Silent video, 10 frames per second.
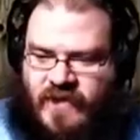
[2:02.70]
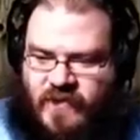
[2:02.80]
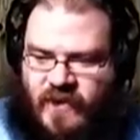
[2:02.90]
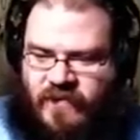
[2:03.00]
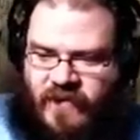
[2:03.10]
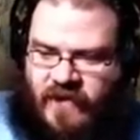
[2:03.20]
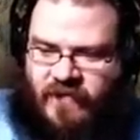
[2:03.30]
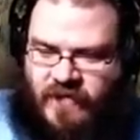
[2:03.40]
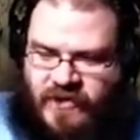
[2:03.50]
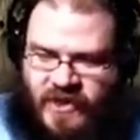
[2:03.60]
well,
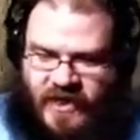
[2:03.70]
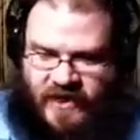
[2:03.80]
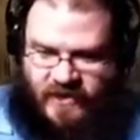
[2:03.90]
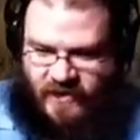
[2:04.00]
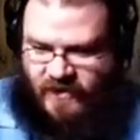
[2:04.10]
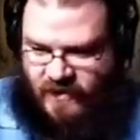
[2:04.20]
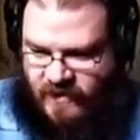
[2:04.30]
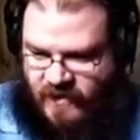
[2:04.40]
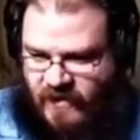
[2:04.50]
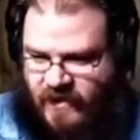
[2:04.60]
5-foot giant.
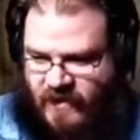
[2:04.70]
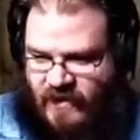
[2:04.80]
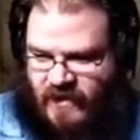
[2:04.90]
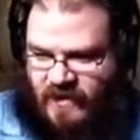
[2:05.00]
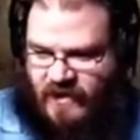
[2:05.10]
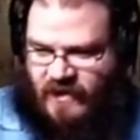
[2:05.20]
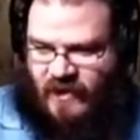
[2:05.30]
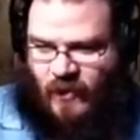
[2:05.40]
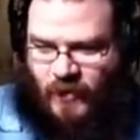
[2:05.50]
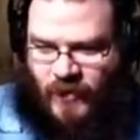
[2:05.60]

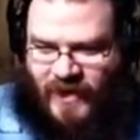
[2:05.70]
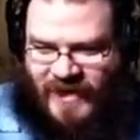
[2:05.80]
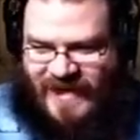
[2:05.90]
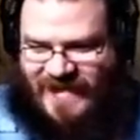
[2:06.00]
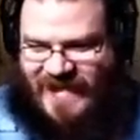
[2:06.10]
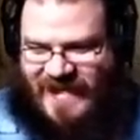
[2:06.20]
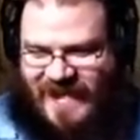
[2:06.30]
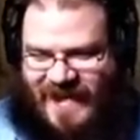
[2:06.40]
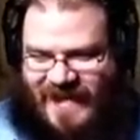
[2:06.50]
Oh boy, E.T.